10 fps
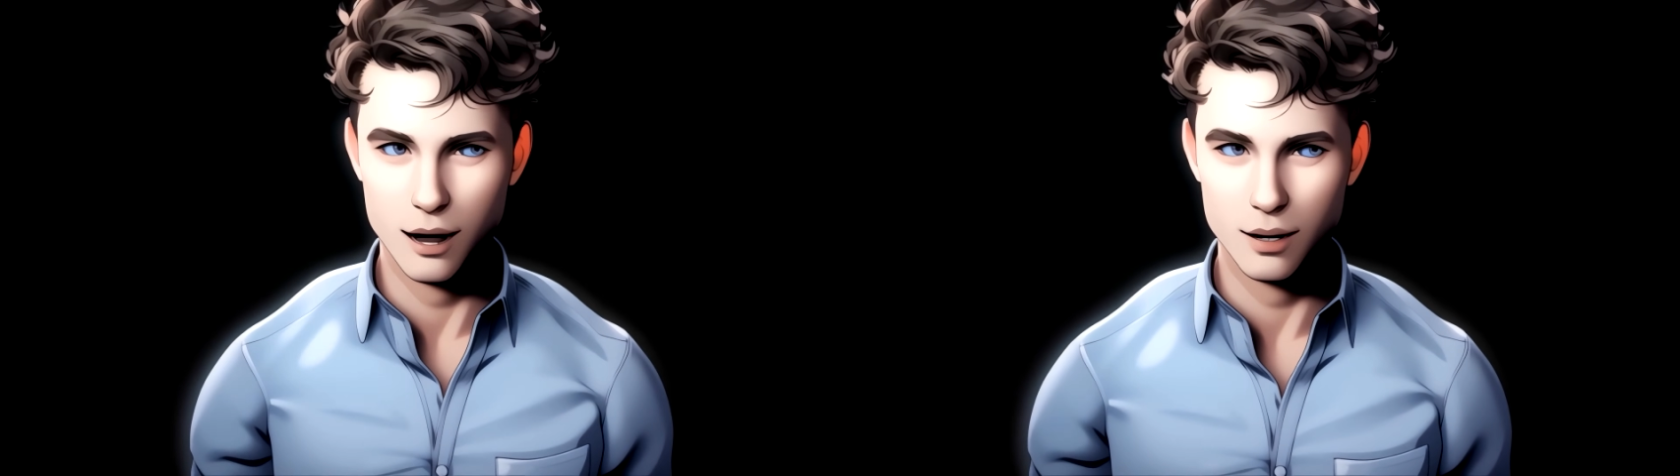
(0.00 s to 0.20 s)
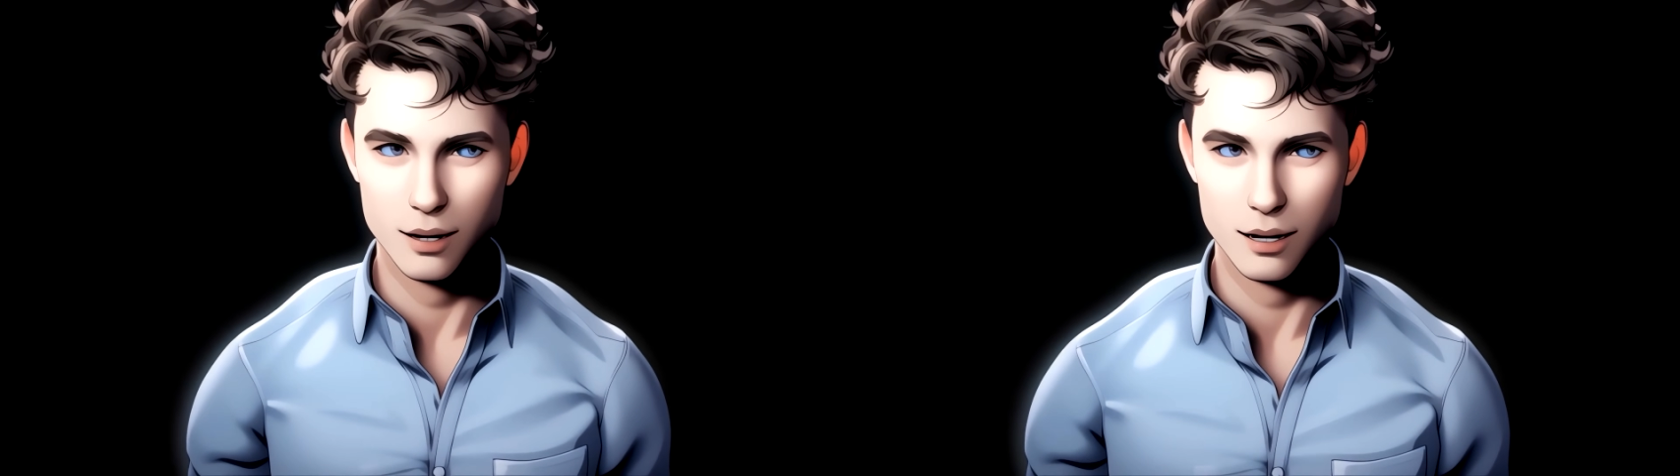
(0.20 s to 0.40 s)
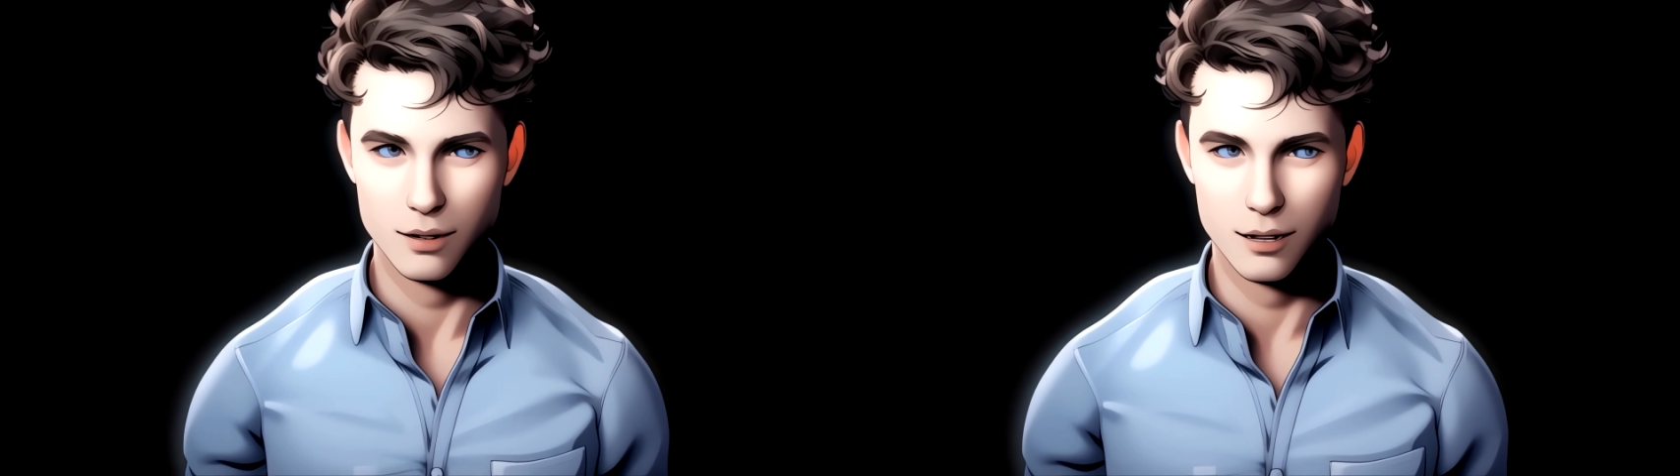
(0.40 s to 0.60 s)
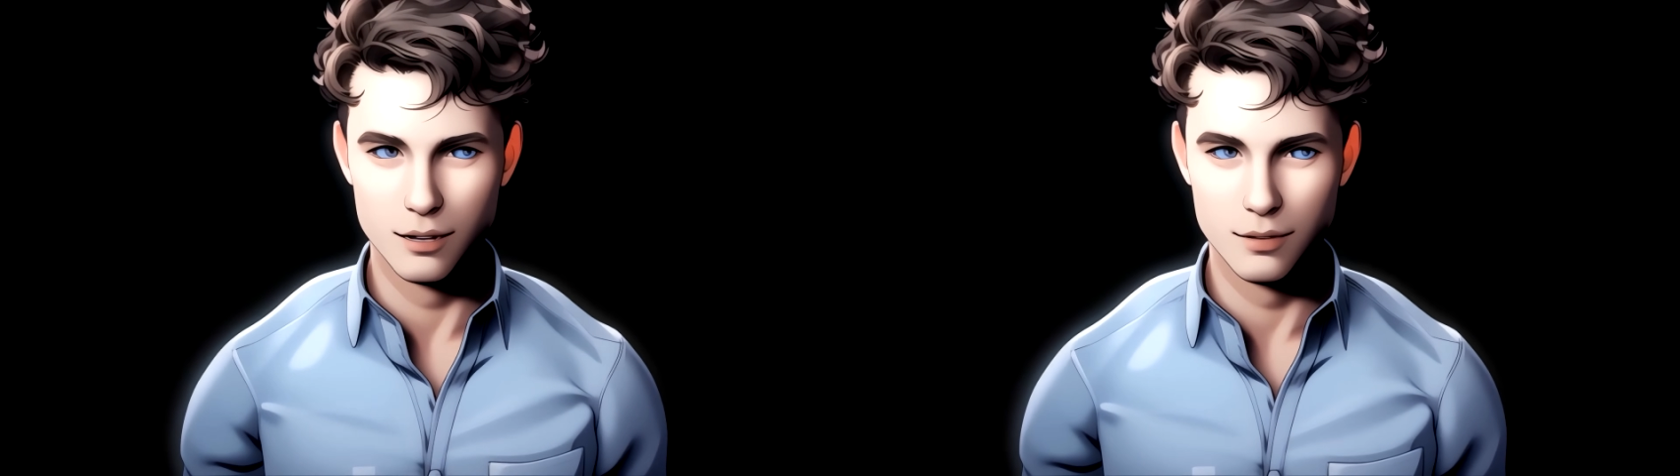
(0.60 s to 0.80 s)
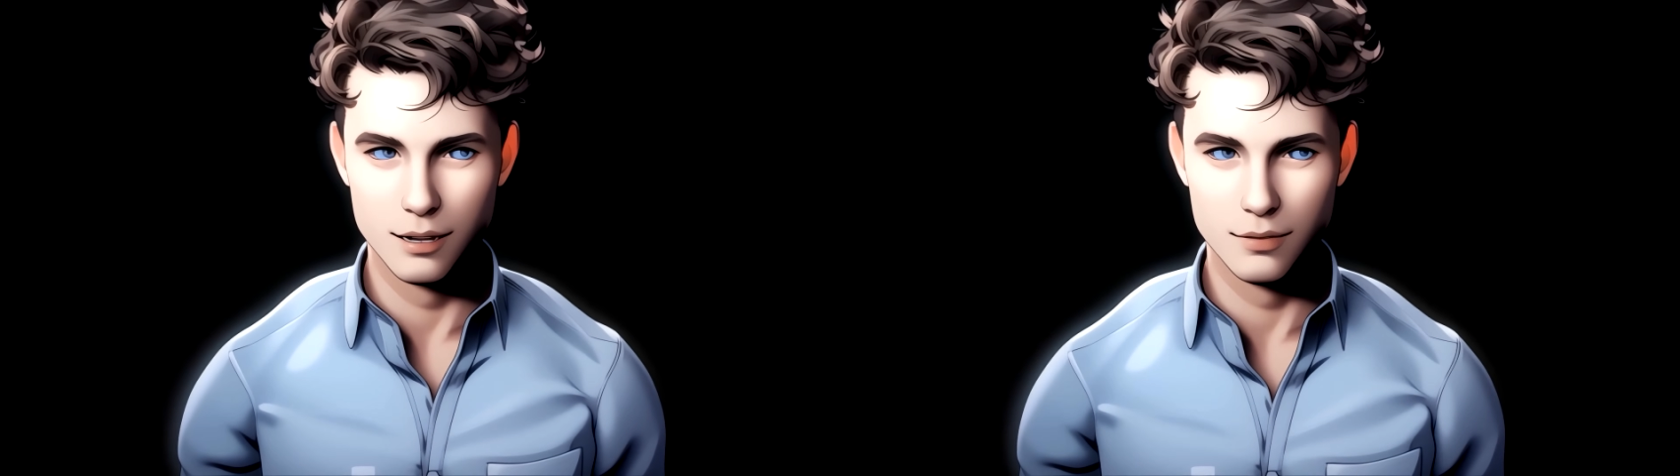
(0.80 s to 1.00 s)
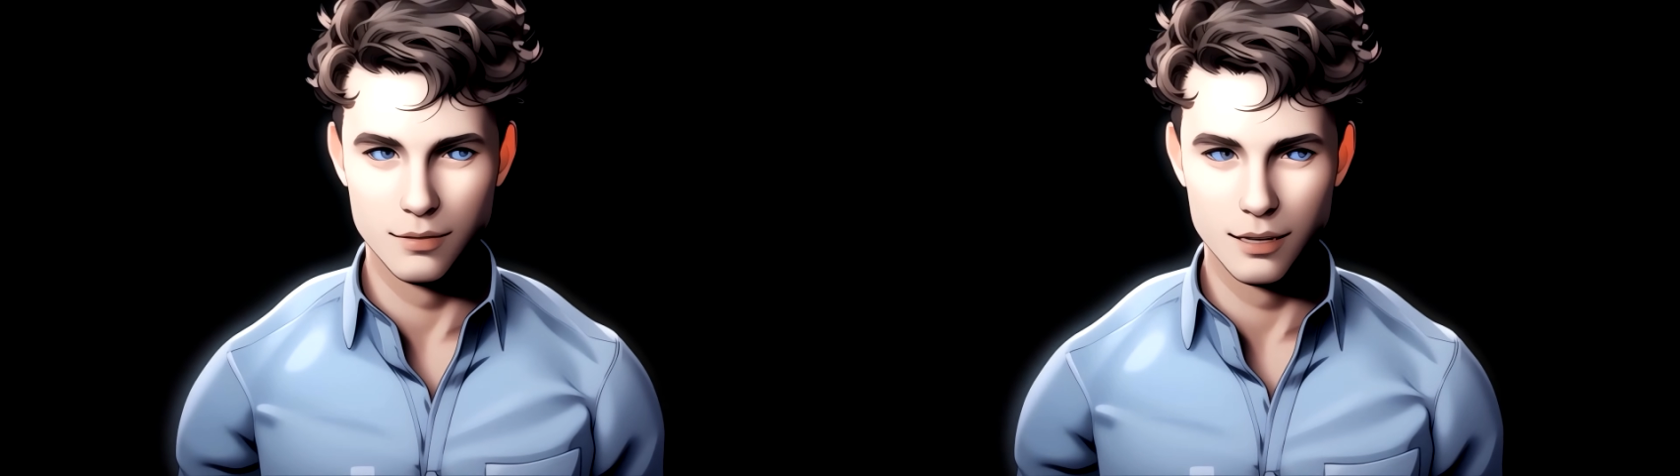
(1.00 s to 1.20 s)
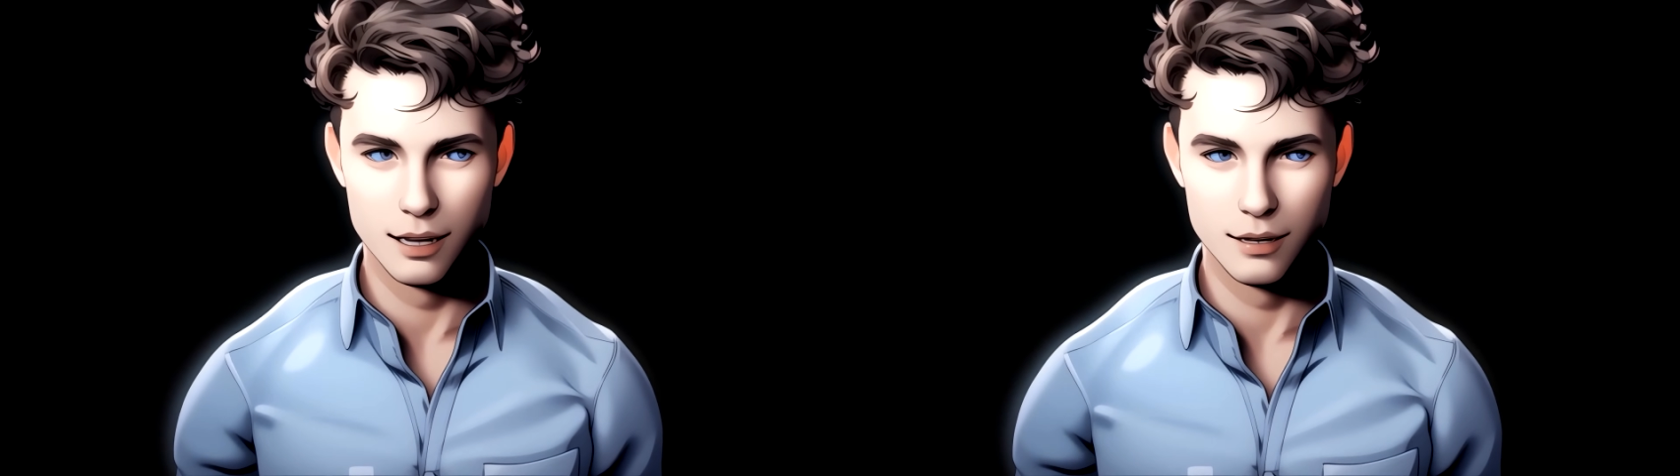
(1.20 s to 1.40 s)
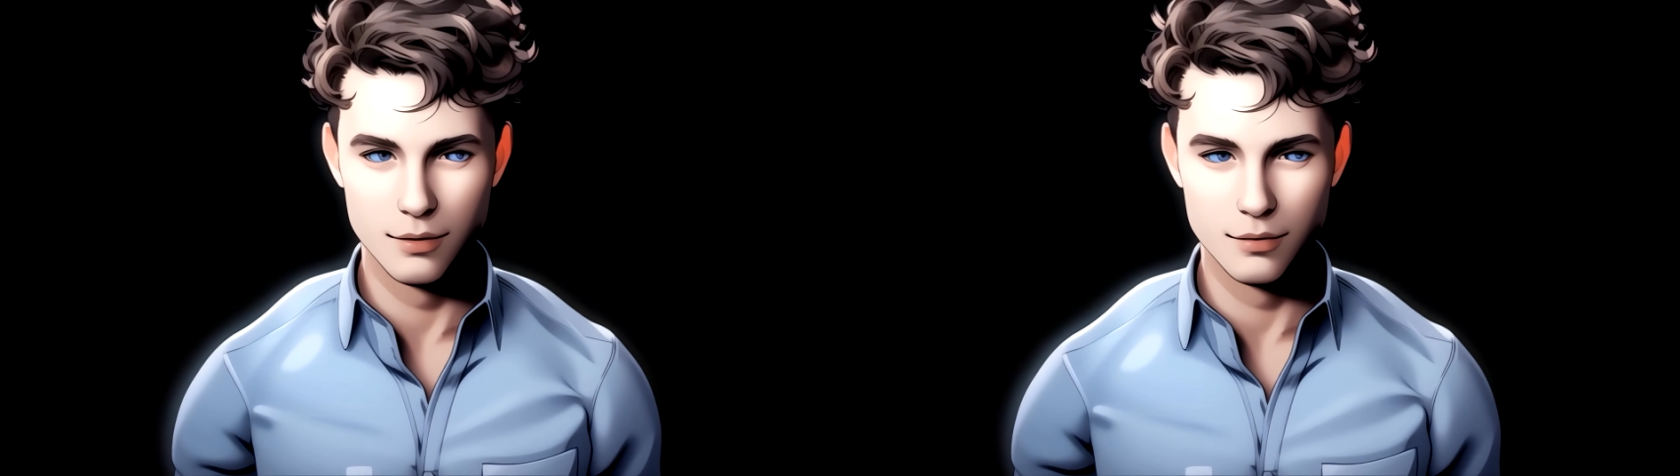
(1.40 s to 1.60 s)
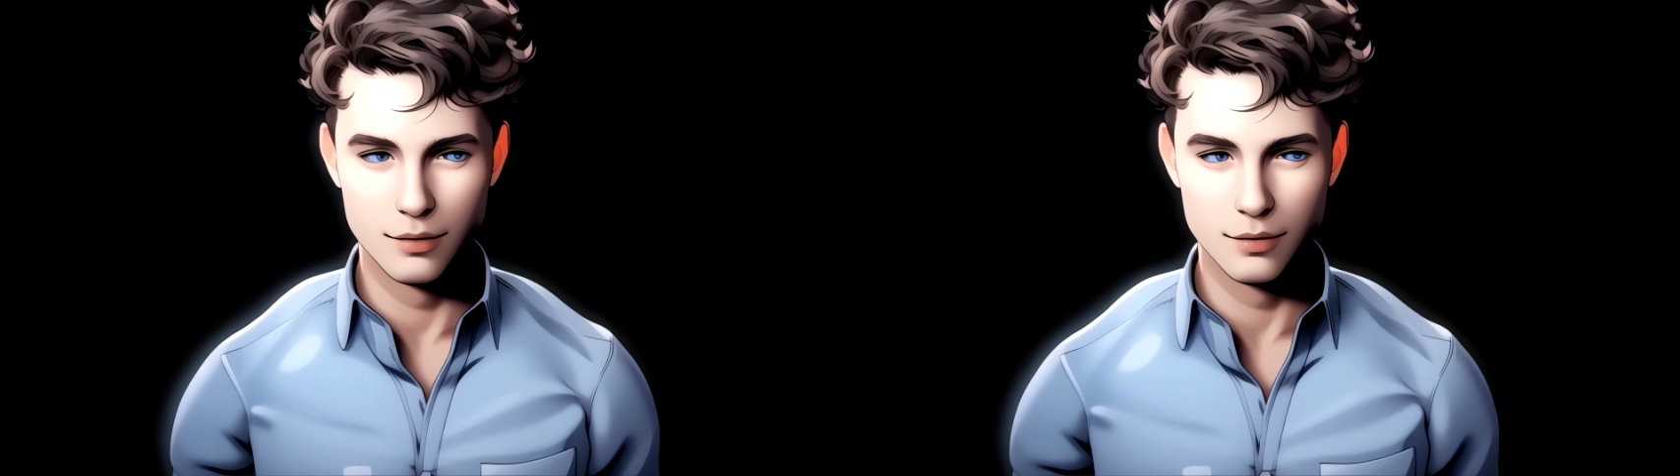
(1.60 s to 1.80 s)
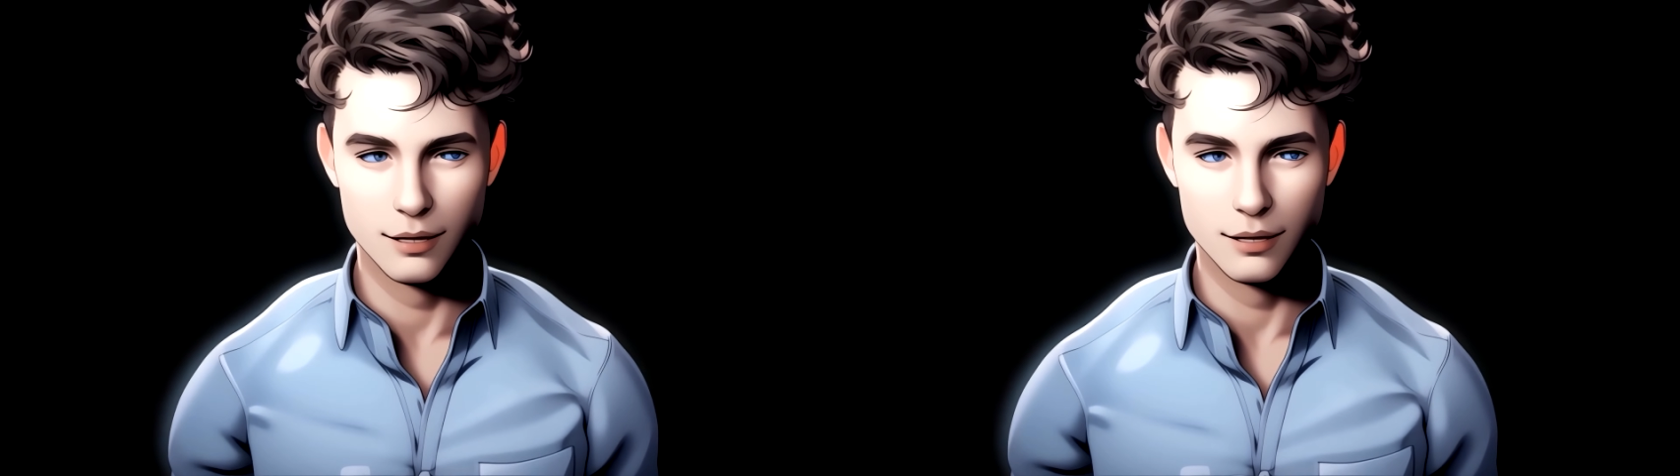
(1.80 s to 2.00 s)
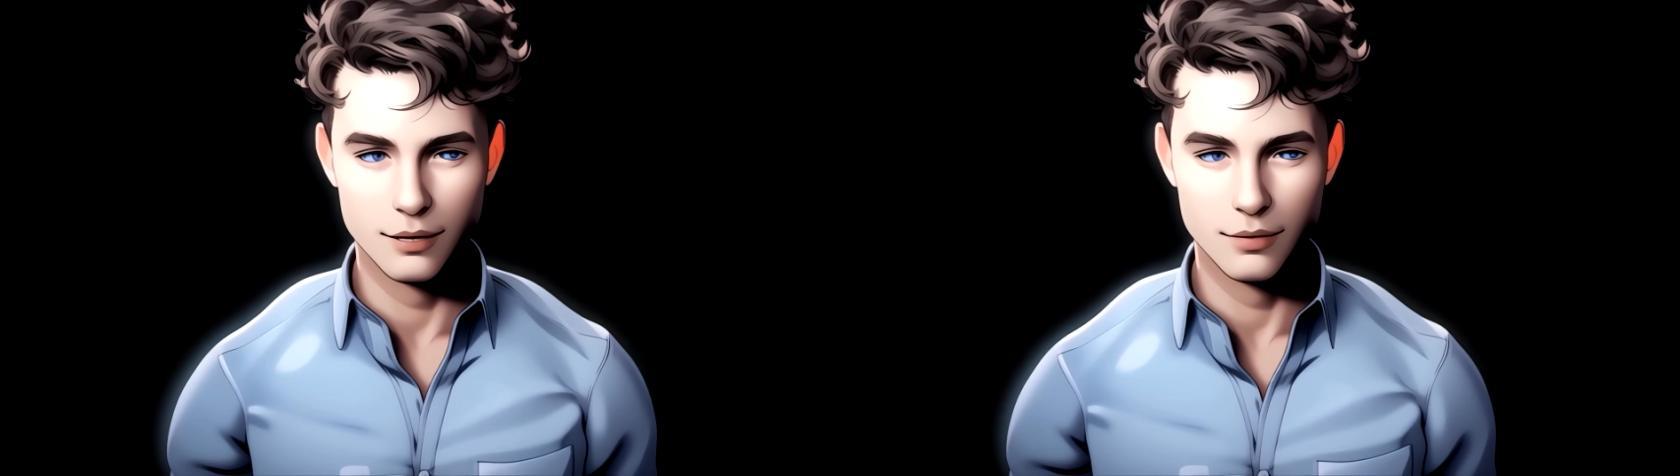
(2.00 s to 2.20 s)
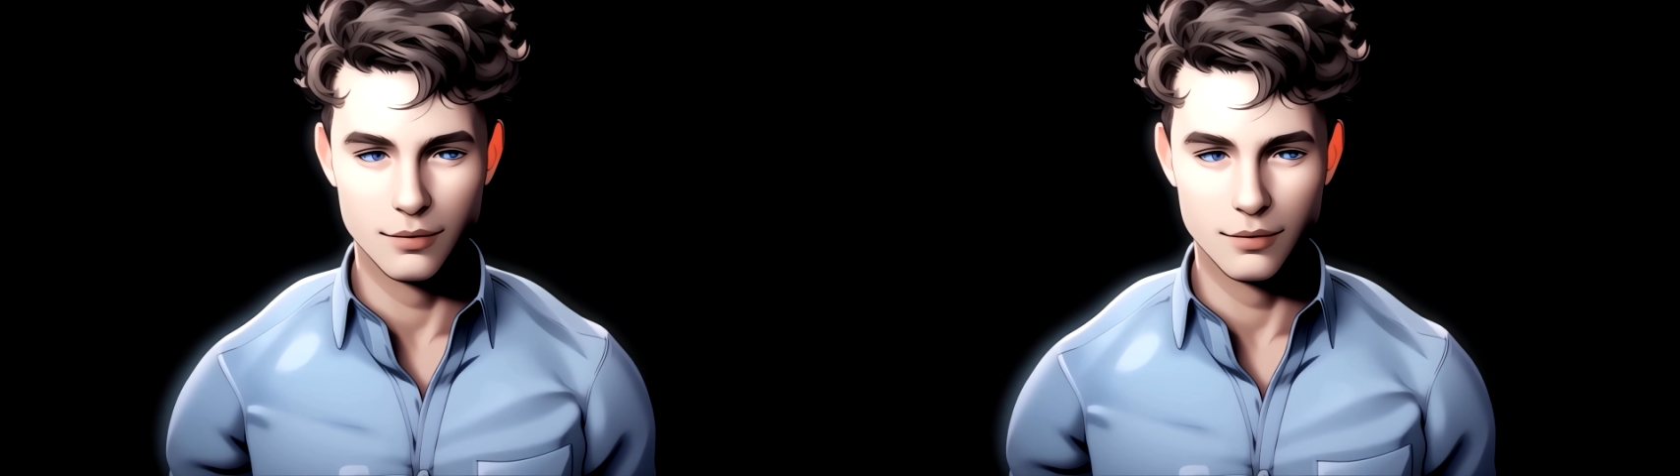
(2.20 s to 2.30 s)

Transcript: a world of hurt? Probably.